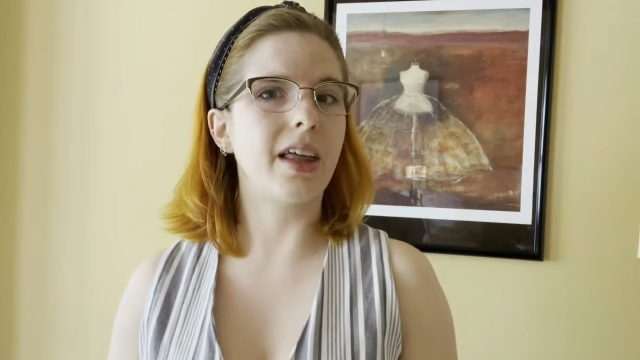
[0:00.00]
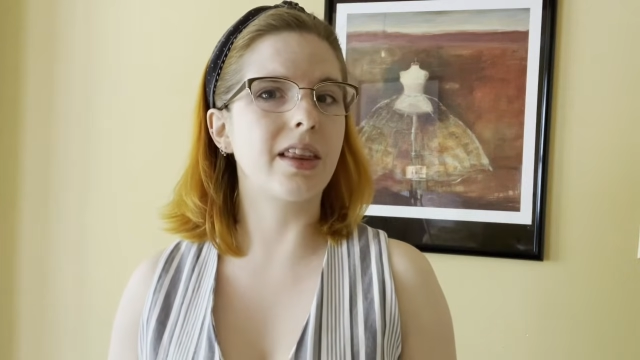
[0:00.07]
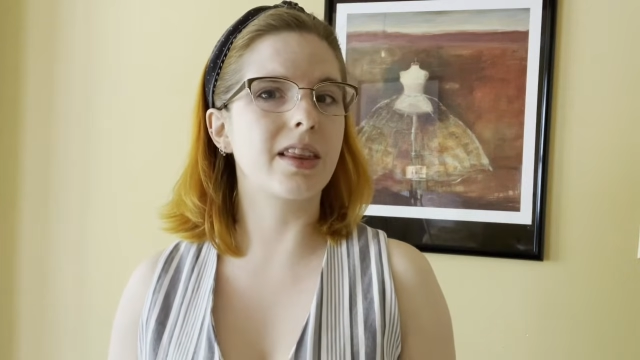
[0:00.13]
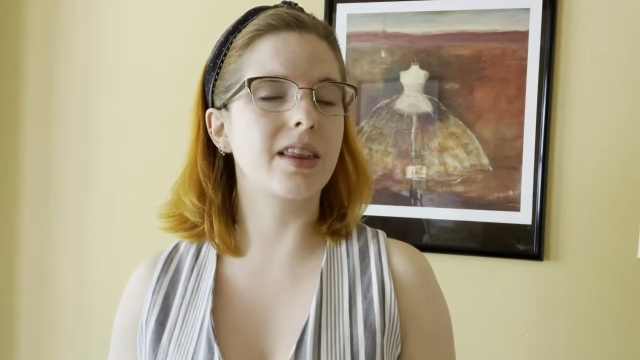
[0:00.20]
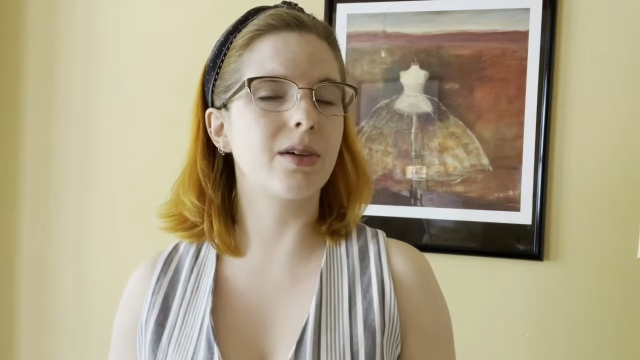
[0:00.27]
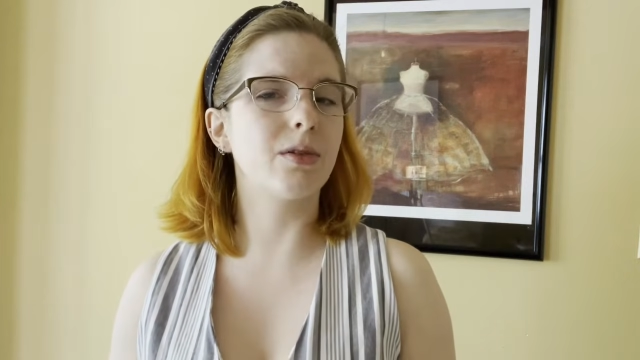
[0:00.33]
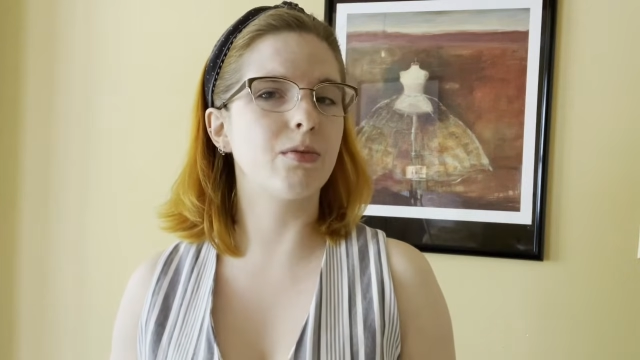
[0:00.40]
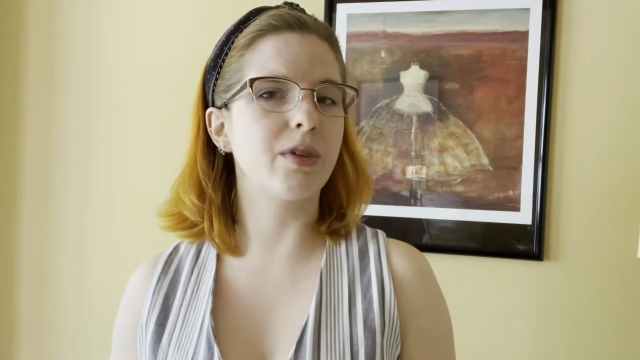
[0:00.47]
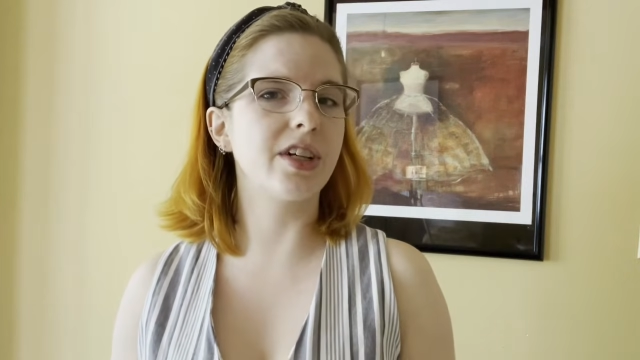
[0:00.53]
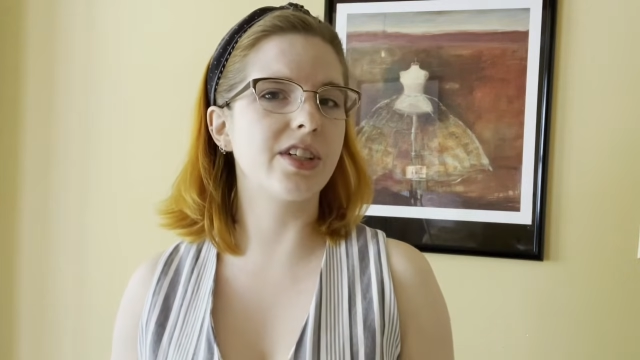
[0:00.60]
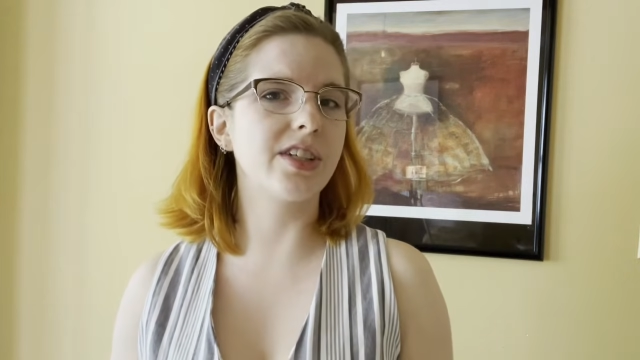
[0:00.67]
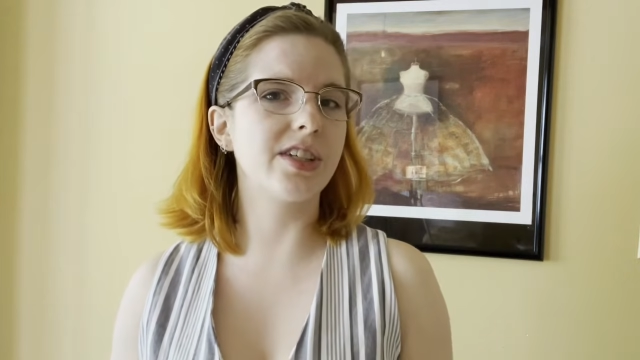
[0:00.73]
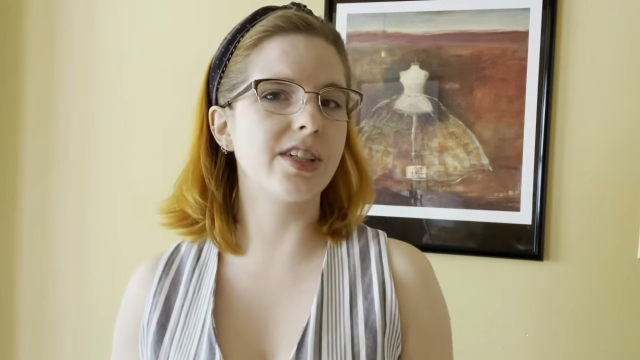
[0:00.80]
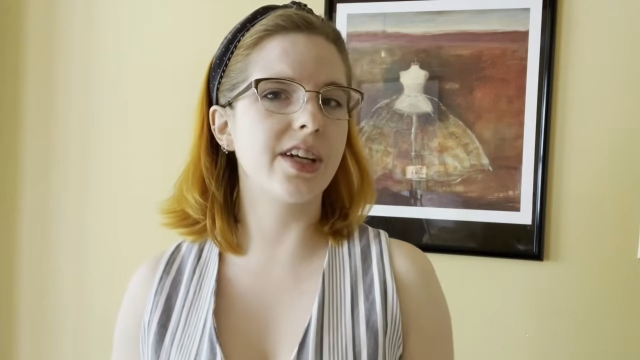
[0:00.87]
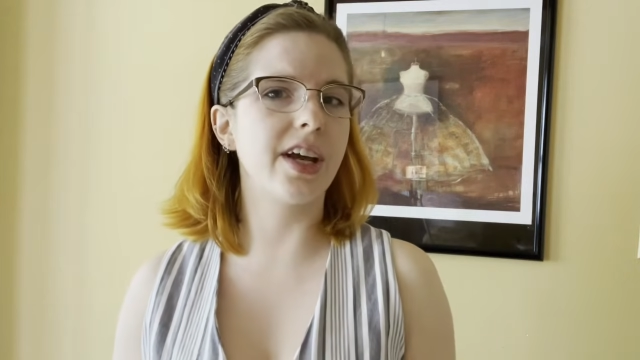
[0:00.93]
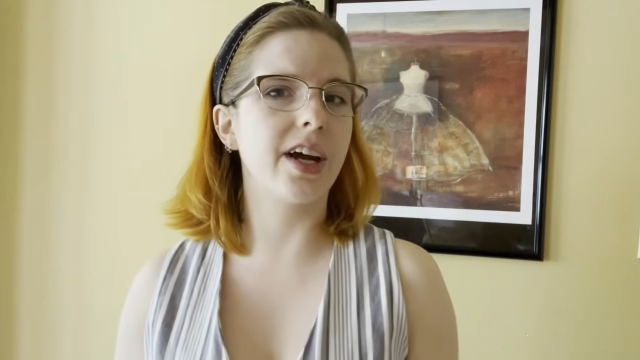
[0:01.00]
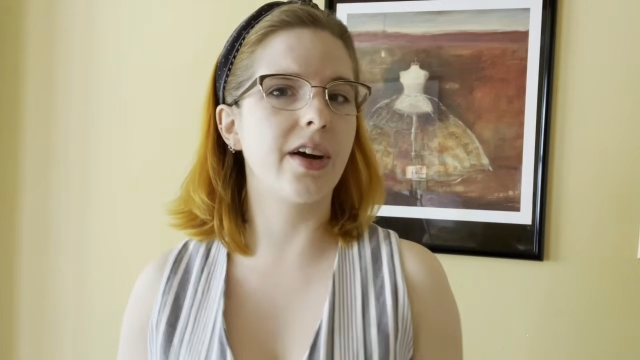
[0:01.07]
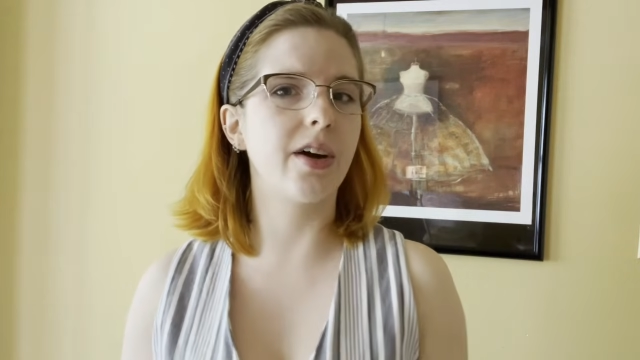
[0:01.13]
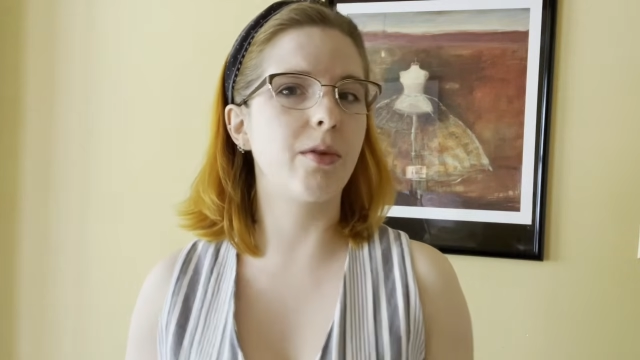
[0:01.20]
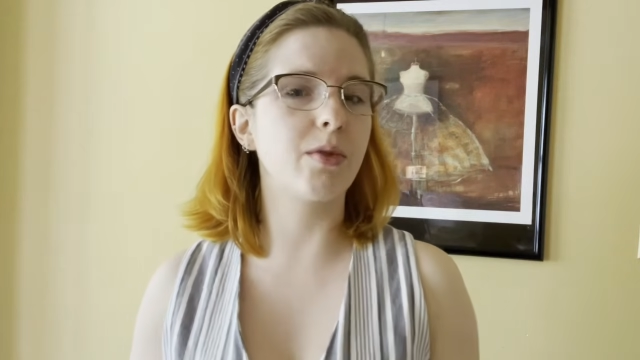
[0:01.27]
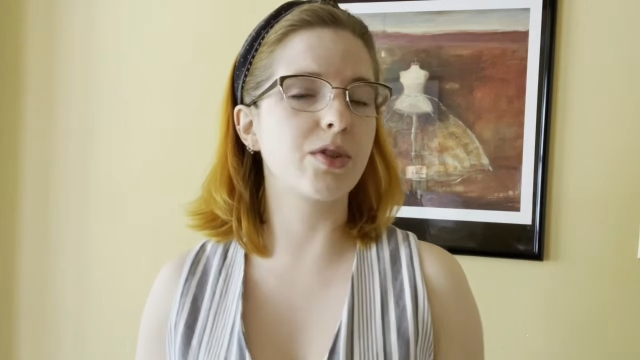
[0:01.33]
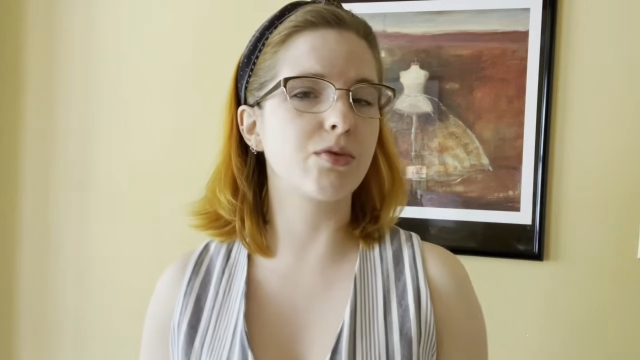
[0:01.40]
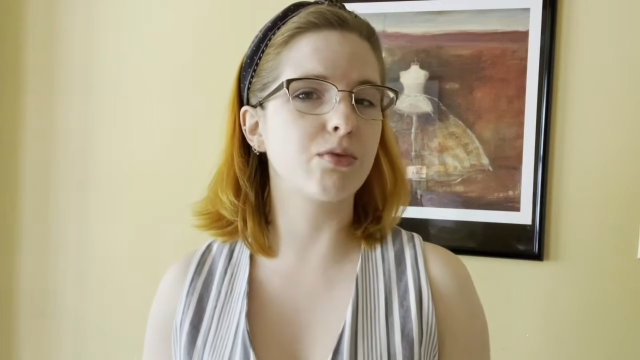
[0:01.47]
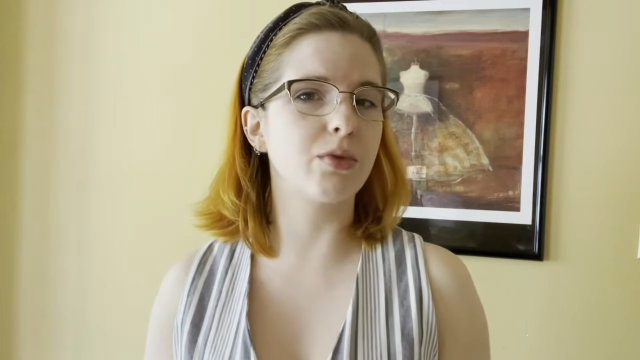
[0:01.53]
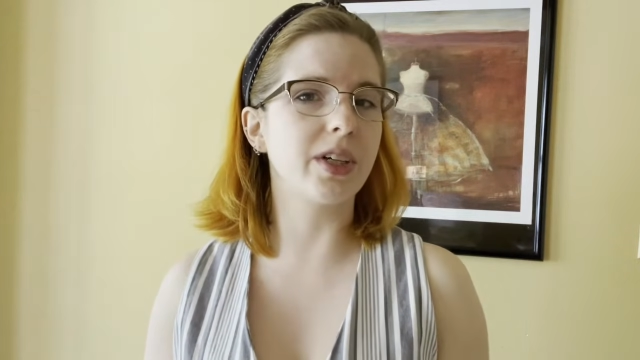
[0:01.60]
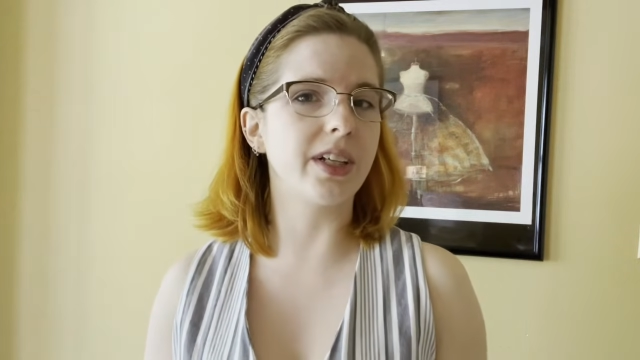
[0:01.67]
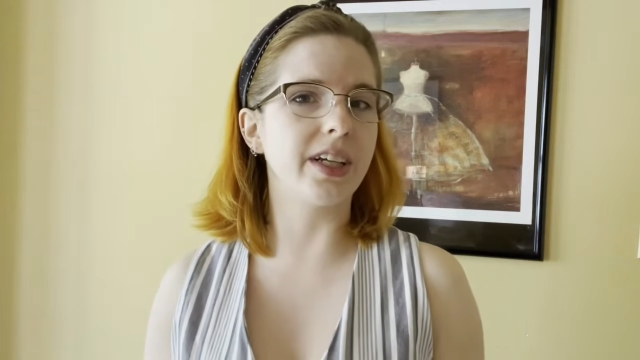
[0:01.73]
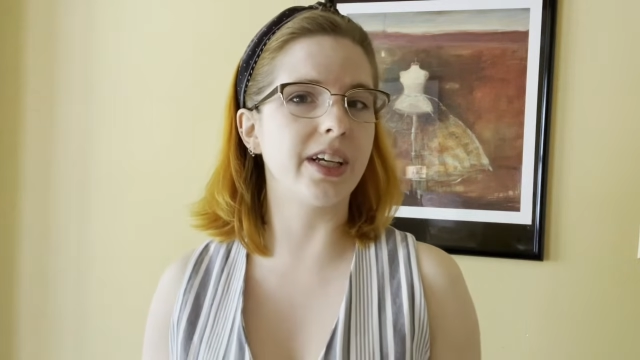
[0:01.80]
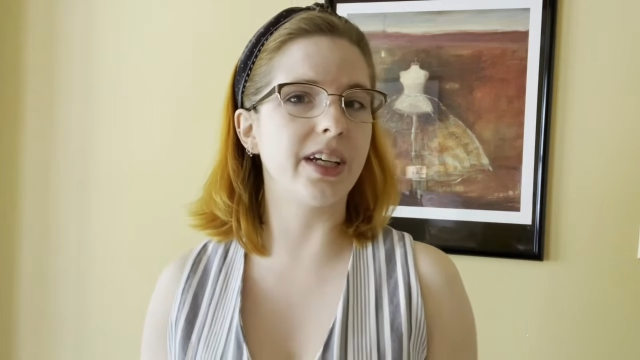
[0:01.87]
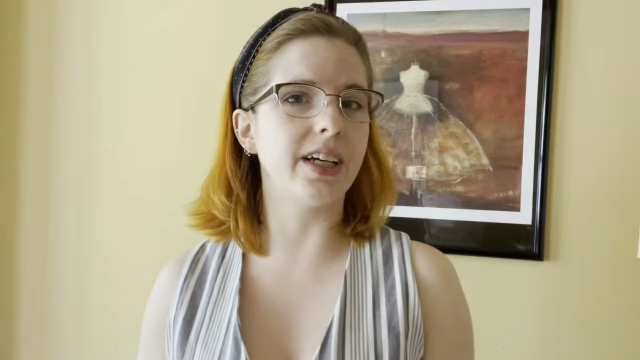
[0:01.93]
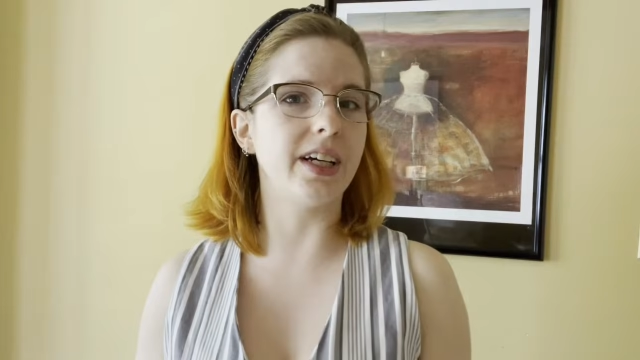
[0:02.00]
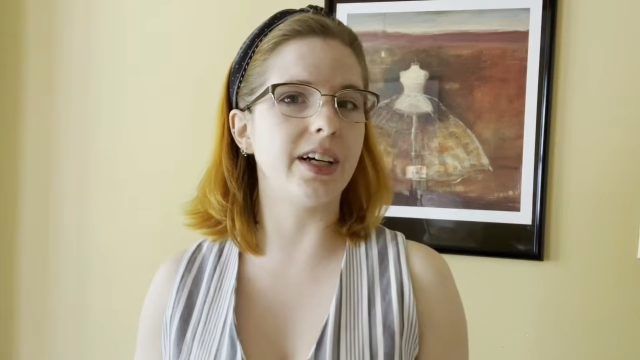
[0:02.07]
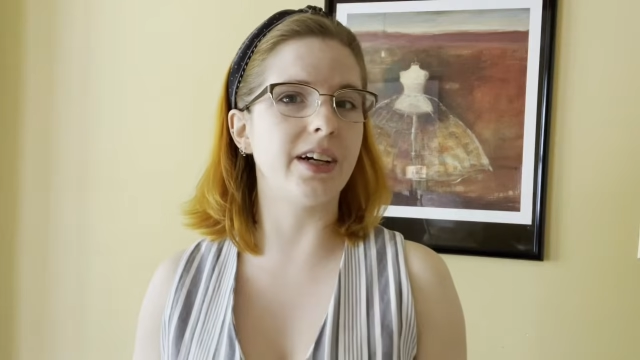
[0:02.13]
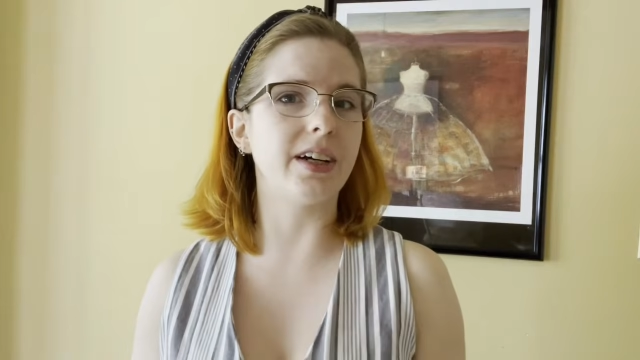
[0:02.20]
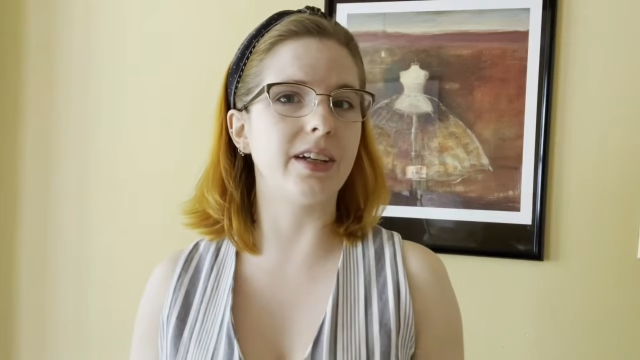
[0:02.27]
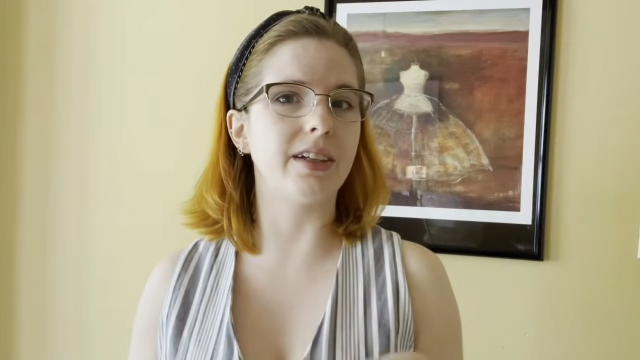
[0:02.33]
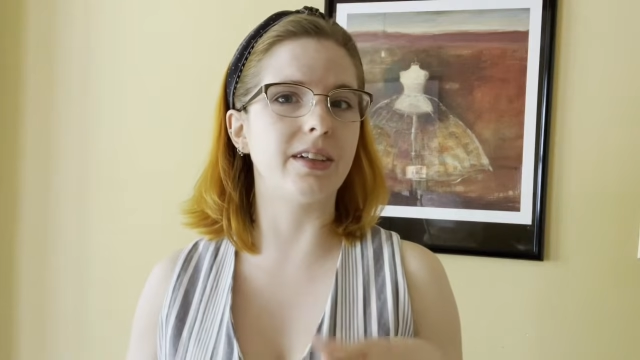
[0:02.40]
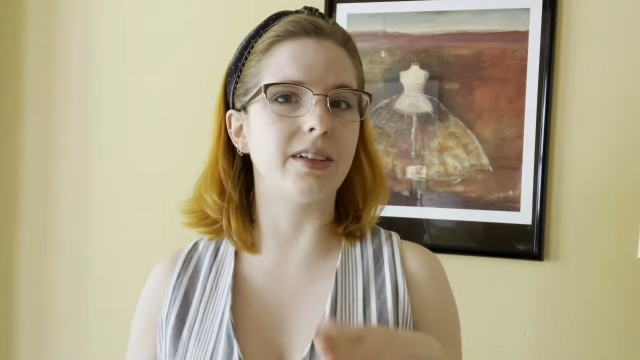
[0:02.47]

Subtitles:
The Regency era was really an